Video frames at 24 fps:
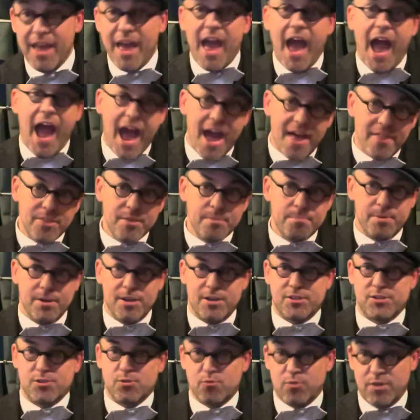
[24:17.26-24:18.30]
and the
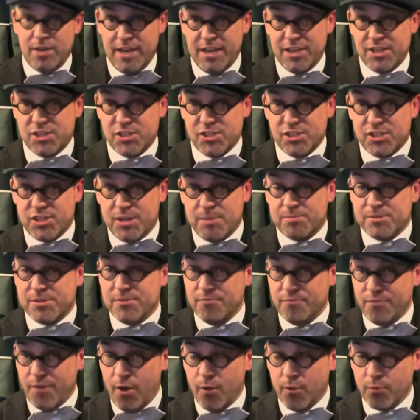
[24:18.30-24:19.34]
personal relationships
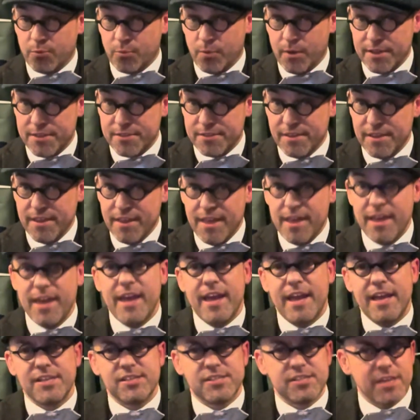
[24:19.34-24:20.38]
involved with,
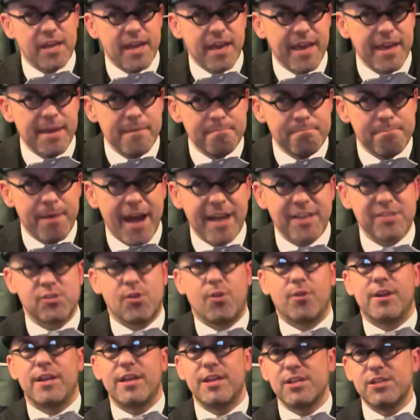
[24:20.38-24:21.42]
its impact
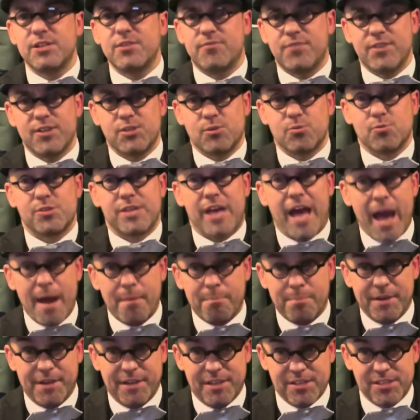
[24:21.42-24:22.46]
on individuals'
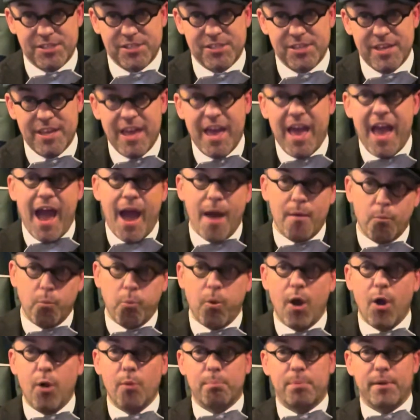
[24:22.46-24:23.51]
happiness and
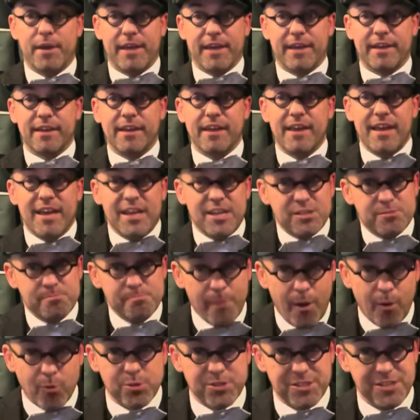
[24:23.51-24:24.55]
well-being is
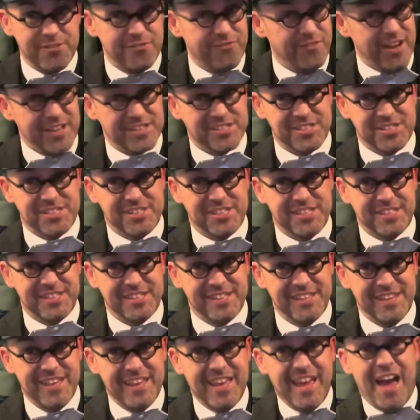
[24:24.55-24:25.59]
multifaceted
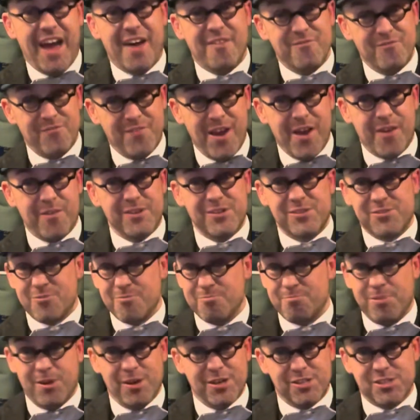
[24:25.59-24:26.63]
and varies from
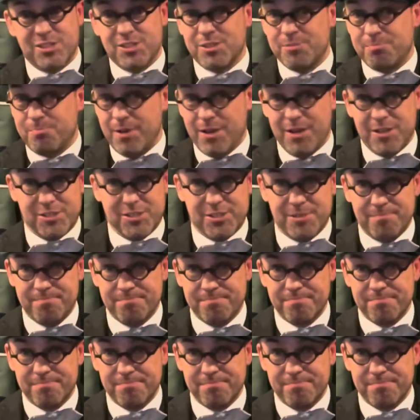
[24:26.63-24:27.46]
person to person.